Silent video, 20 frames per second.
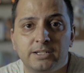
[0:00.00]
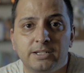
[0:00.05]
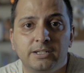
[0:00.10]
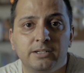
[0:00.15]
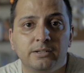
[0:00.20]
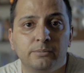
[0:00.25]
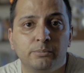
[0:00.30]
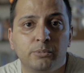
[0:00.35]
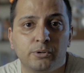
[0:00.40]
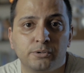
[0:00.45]
it
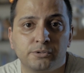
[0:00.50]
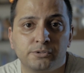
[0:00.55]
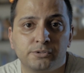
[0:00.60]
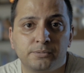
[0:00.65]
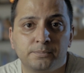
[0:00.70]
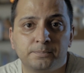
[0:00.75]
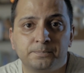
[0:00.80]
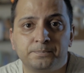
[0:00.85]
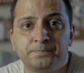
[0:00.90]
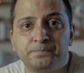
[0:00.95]
in post.
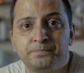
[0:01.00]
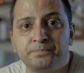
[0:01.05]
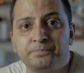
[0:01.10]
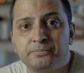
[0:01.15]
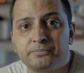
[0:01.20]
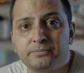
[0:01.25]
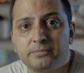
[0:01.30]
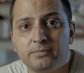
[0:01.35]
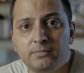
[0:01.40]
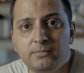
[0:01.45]

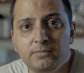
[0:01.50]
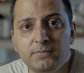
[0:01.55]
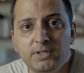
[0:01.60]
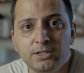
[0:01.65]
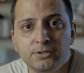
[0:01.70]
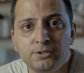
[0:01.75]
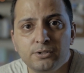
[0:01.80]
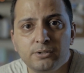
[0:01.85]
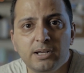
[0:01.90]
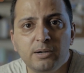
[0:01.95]

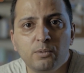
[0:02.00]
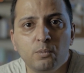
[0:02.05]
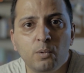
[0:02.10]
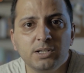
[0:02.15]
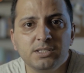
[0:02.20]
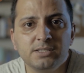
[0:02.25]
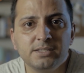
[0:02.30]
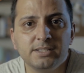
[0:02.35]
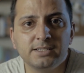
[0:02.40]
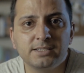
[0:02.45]
So now
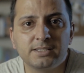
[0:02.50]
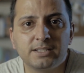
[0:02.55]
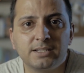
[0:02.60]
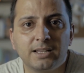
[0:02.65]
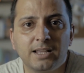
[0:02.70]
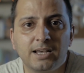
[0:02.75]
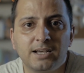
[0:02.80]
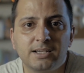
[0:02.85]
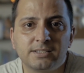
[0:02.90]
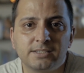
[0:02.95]
once this
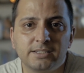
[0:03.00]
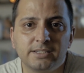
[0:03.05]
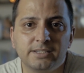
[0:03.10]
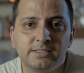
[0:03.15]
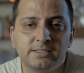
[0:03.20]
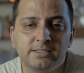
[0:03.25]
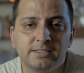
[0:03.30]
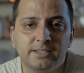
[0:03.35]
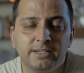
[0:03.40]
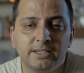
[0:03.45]
glass
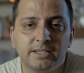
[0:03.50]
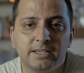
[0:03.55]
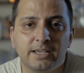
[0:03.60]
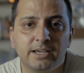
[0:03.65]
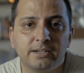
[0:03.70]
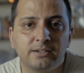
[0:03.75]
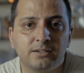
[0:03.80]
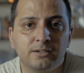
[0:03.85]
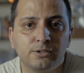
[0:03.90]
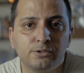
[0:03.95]
is sitting
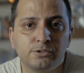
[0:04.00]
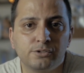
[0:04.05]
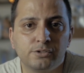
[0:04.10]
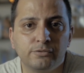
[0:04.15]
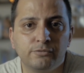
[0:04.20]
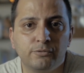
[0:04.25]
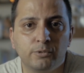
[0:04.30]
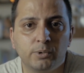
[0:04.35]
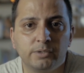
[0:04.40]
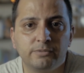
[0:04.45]
at close to
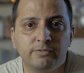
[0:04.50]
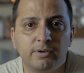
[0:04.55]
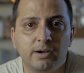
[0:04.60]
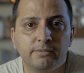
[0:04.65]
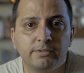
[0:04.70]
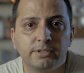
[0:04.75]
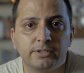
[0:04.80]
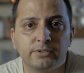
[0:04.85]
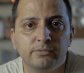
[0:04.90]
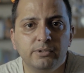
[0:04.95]

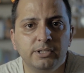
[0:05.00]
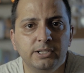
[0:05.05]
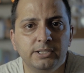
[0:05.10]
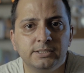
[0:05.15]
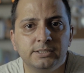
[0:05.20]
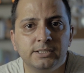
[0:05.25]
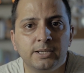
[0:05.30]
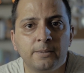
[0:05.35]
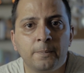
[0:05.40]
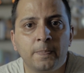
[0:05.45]
45
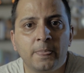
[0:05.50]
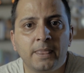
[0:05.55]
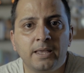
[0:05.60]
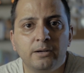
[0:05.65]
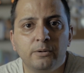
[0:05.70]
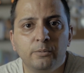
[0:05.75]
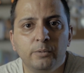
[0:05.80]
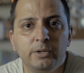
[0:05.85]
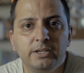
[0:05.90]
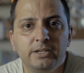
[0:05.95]
degrees,
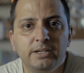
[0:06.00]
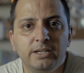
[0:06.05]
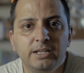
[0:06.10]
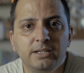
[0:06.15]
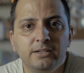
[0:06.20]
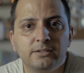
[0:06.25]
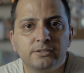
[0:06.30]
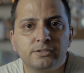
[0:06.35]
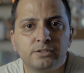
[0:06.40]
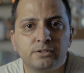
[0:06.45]
we
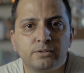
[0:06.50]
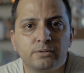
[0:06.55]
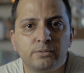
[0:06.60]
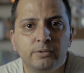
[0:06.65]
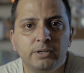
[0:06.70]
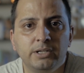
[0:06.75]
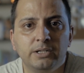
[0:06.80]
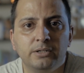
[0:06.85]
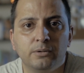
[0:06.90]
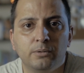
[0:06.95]
need a
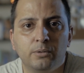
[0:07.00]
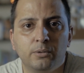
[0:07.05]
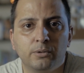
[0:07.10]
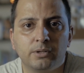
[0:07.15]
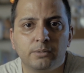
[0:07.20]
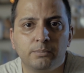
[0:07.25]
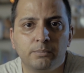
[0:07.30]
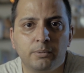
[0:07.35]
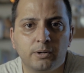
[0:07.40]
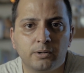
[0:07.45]
screen on
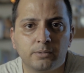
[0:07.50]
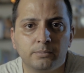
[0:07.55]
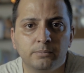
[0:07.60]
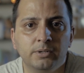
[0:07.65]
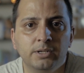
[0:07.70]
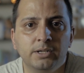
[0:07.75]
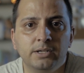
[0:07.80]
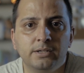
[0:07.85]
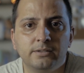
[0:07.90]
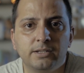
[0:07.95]
the bottom
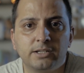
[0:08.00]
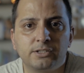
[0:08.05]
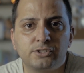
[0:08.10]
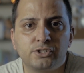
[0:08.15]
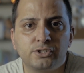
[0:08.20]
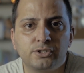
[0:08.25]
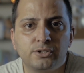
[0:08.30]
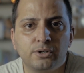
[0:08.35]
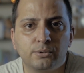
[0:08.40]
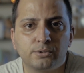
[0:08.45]
that
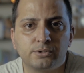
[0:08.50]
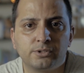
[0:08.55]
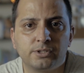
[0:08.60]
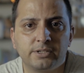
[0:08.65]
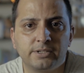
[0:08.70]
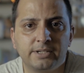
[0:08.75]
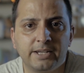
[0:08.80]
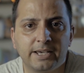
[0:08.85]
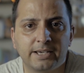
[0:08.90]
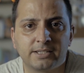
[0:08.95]
shows the
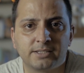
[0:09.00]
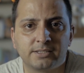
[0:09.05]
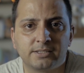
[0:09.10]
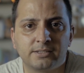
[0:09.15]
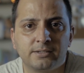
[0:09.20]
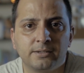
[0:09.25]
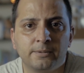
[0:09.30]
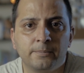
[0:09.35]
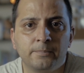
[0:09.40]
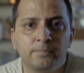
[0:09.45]

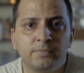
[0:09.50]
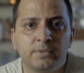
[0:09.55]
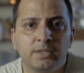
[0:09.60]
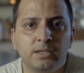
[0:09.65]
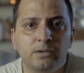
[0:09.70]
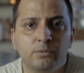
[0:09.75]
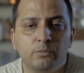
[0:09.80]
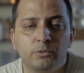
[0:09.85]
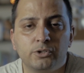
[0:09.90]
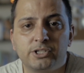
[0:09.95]
text,
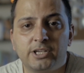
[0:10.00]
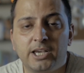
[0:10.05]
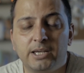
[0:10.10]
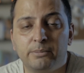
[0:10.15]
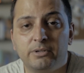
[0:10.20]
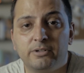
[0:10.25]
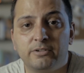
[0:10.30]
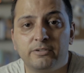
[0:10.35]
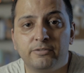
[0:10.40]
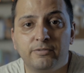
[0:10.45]
which can
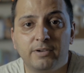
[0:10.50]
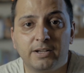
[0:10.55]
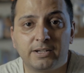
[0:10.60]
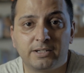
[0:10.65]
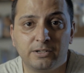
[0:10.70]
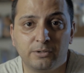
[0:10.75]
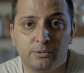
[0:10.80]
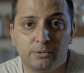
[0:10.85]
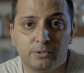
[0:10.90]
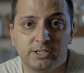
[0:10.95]
be
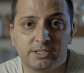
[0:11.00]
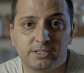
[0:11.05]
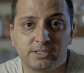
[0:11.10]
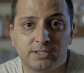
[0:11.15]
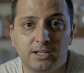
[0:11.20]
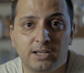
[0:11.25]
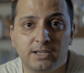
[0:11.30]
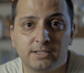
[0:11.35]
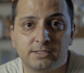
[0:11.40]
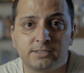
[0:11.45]
reflected on this
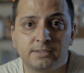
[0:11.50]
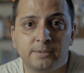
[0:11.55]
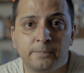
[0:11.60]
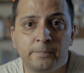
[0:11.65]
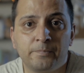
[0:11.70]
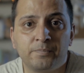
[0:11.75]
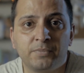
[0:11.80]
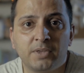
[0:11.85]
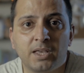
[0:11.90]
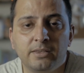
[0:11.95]
glass.
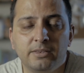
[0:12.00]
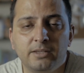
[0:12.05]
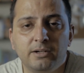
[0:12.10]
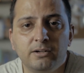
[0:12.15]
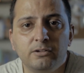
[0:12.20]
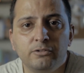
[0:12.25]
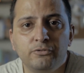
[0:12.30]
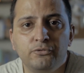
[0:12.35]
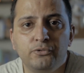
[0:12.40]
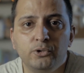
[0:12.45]
There
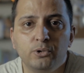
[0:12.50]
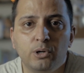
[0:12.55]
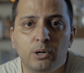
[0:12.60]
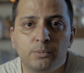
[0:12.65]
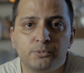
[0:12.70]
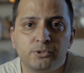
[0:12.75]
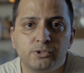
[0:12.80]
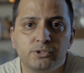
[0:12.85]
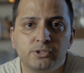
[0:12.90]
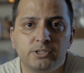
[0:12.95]
are a few
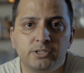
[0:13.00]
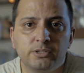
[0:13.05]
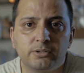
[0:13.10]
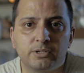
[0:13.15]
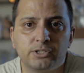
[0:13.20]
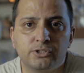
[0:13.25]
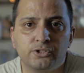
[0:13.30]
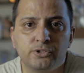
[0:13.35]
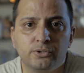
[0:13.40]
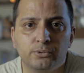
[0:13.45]
options you
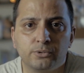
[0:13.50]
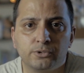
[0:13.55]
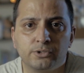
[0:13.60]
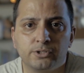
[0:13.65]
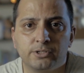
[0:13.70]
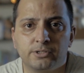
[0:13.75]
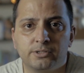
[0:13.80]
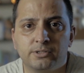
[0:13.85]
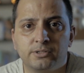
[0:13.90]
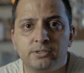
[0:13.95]
can choose
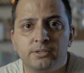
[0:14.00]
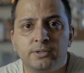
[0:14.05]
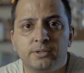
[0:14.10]
here.